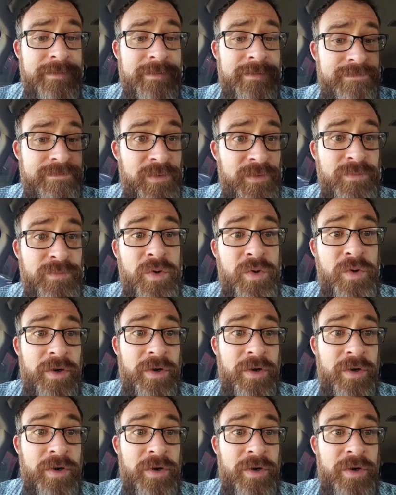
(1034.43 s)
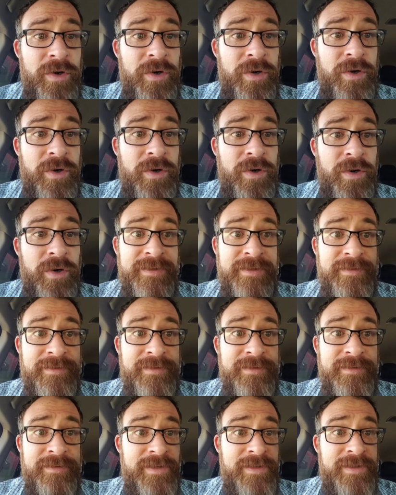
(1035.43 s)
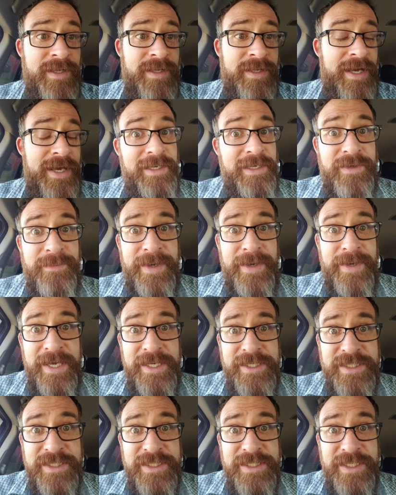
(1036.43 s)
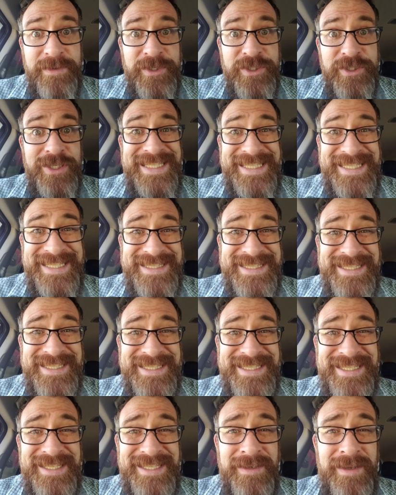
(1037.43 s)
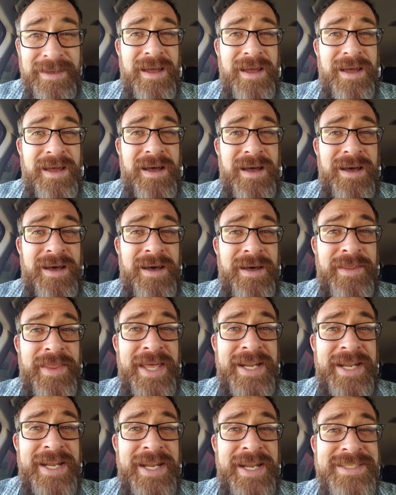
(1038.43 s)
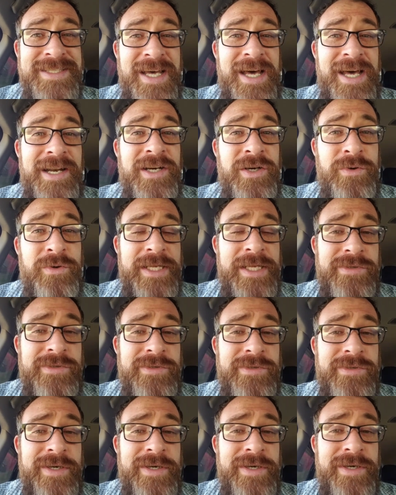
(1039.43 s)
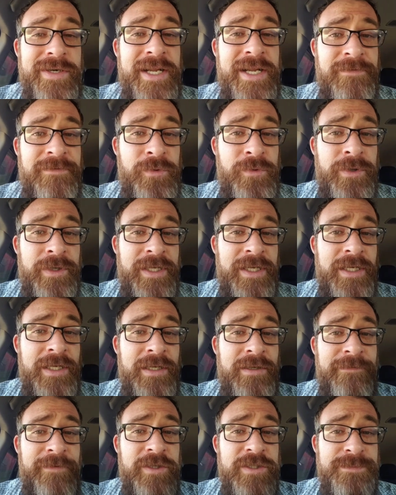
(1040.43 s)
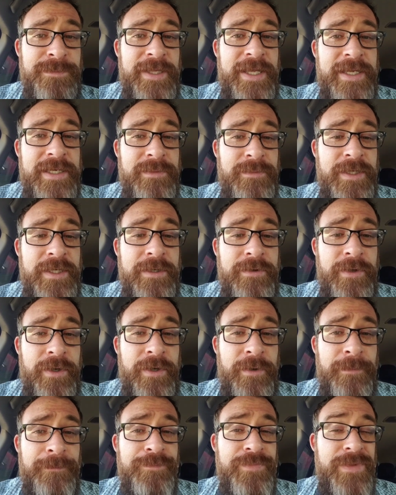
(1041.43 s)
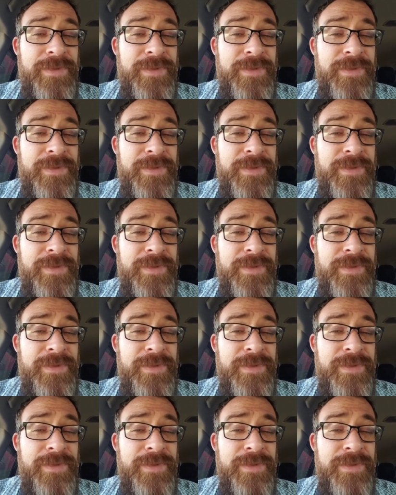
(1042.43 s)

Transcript: Even more on normal, and I can't even imagine how much on easy. That is not a great strategy for getting your first platinum hero.